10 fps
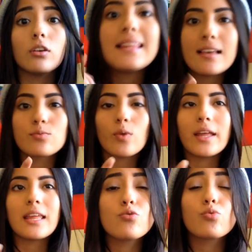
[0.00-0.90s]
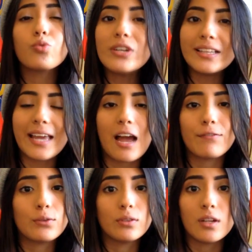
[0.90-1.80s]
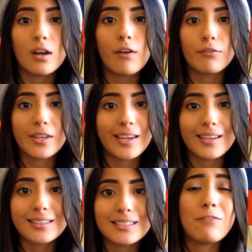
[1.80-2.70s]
The last one, you really have to love kids.